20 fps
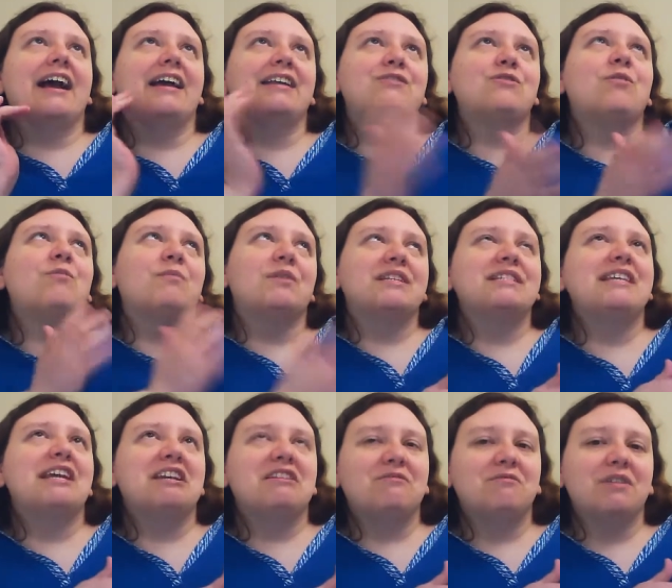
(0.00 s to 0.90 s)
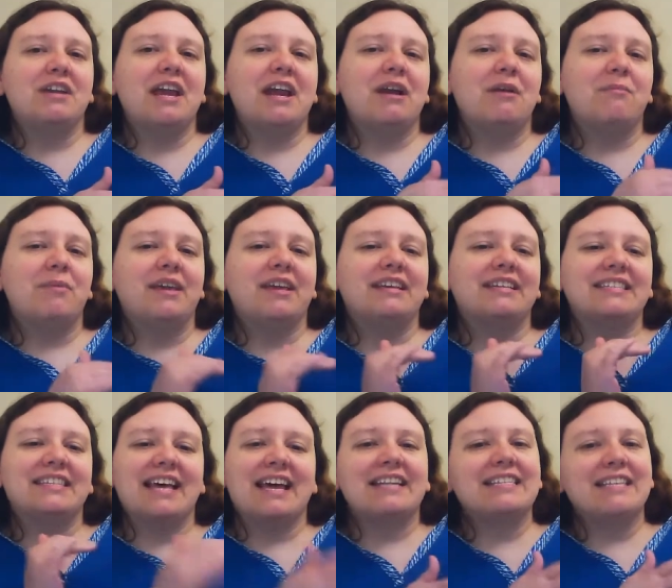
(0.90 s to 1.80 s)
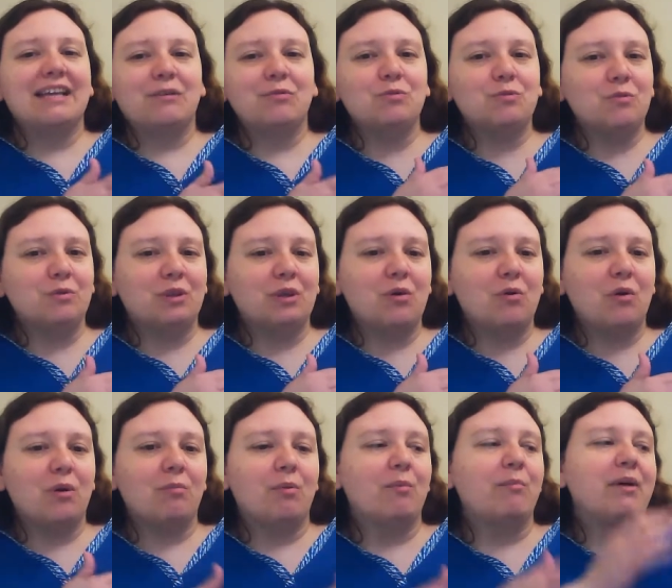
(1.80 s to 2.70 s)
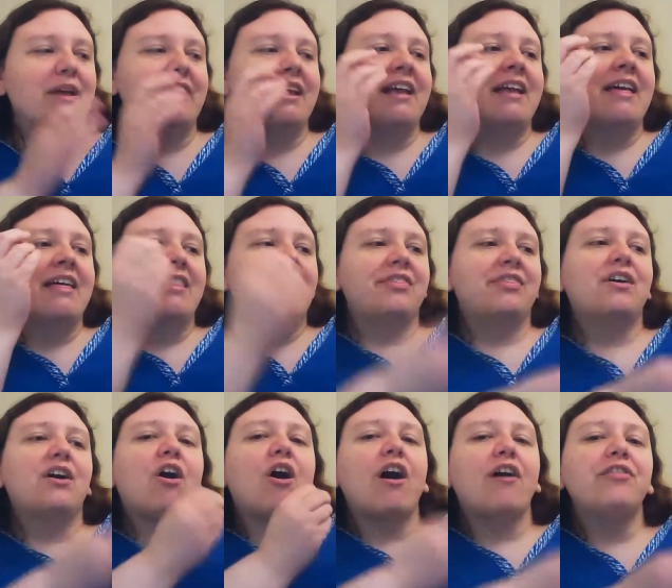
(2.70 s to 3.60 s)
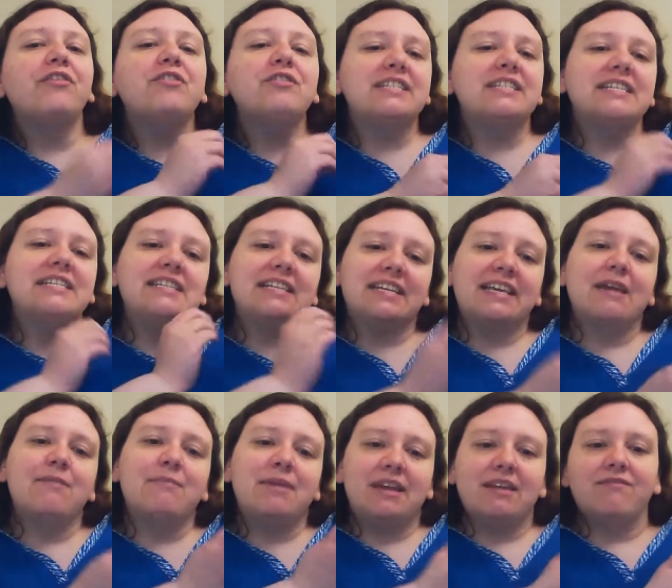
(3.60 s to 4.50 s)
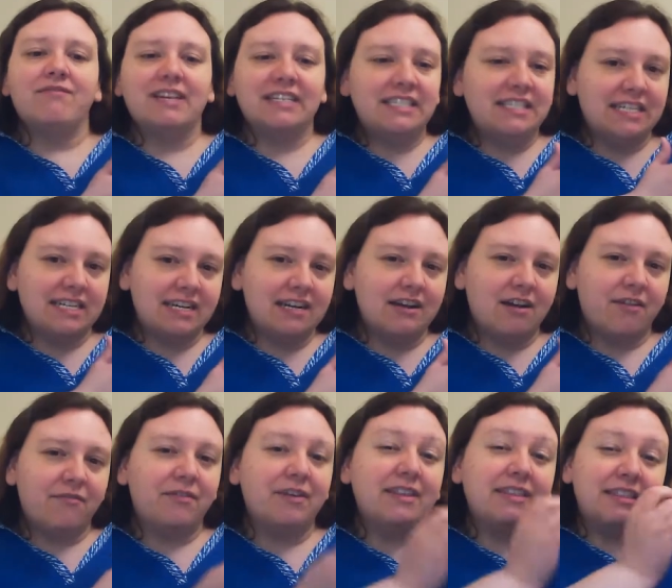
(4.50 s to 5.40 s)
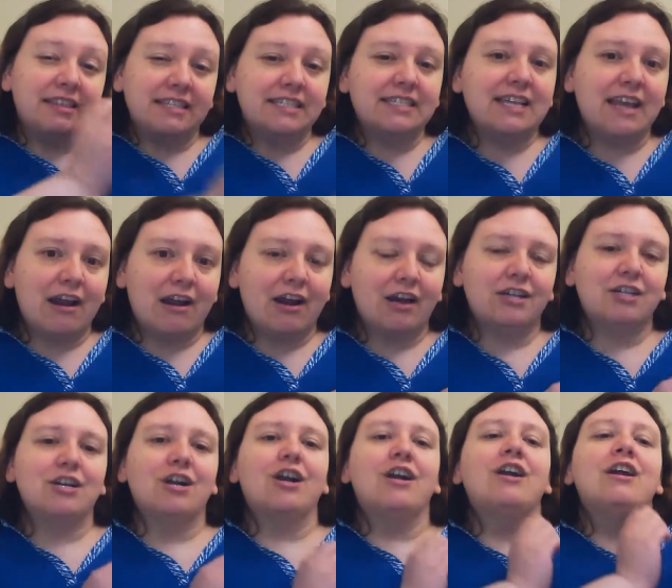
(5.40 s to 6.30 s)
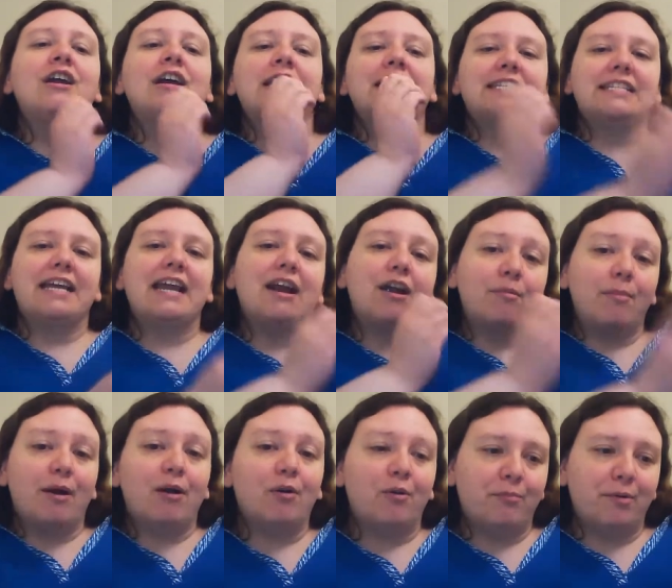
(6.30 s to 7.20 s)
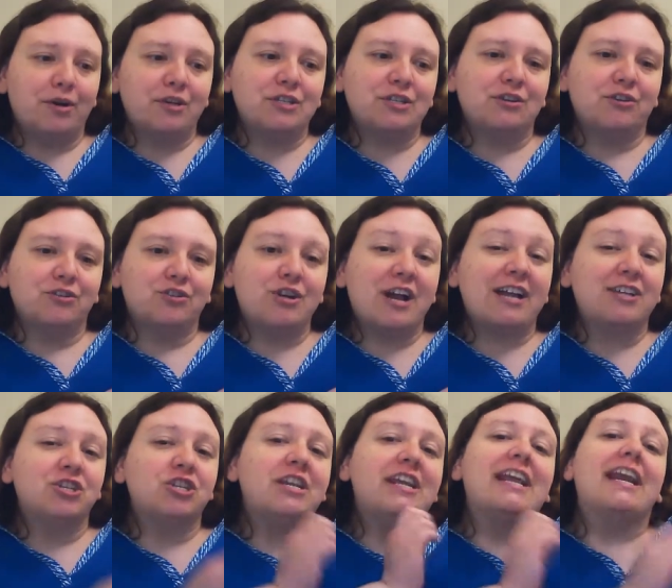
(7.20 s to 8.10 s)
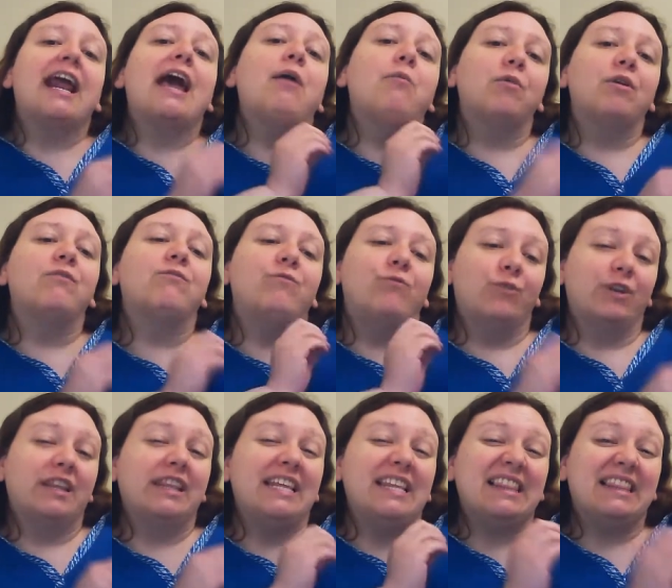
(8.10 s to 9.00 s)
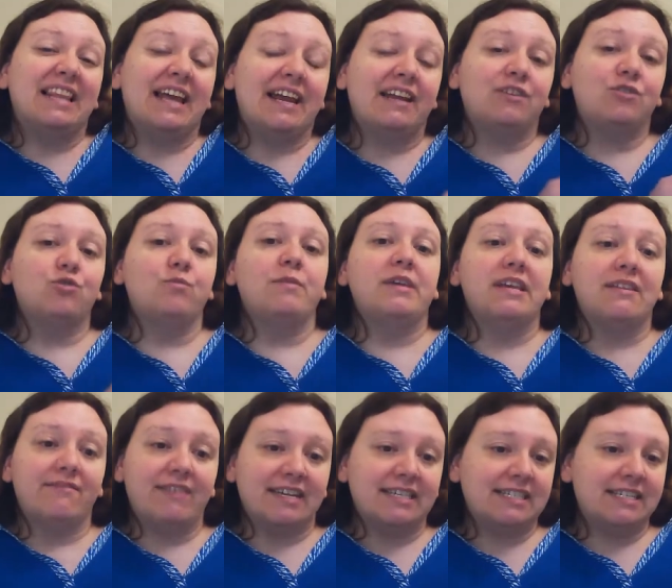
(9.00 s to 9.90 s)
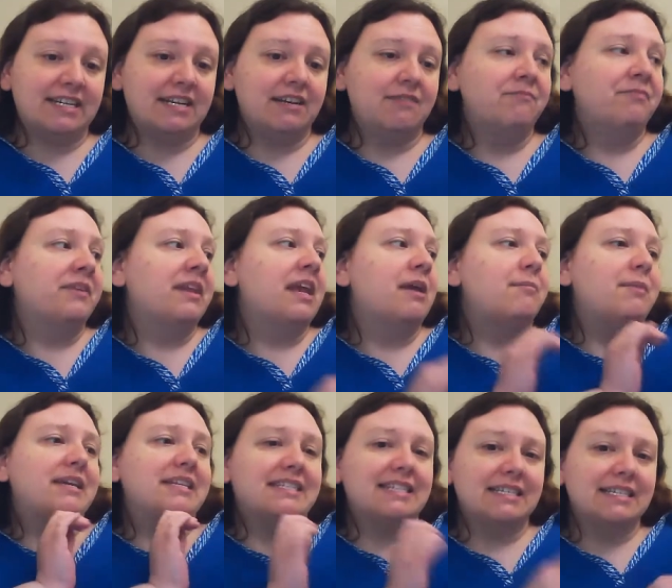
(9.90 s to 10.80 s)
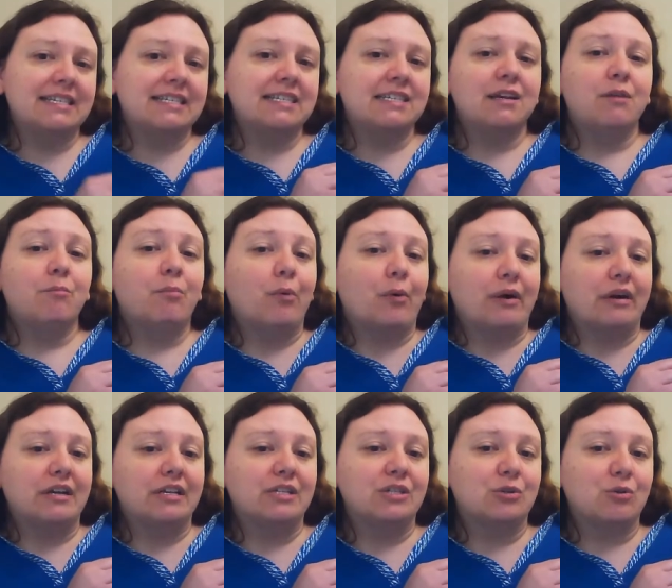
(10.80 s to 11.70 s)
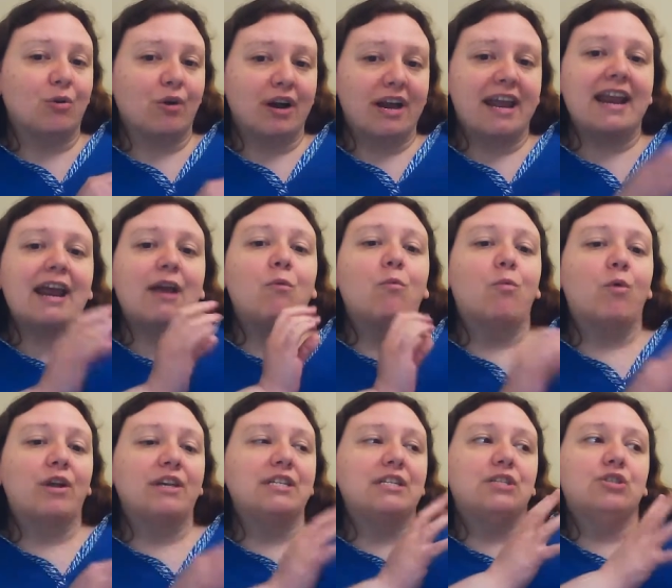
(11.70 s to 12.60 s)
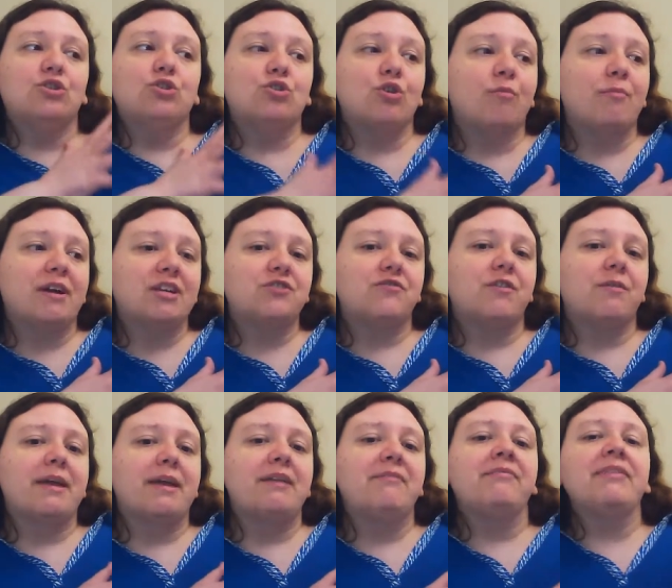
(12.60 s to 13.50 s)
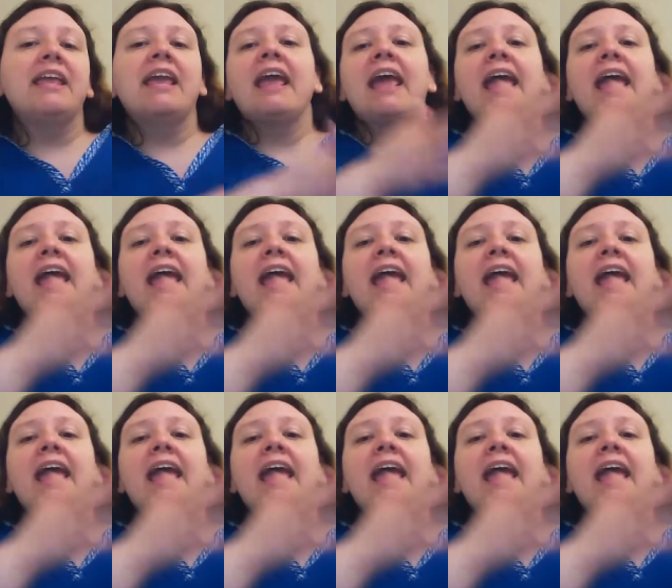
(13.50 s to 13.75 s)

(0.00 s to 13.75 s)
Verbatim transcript: I don't want to say I don't care because that sounds really horrible, but the author didn't get me invested enough in this character to care about her personal tragedy, and I would have really liked to be invested because this is an important story and I wanted so much from it.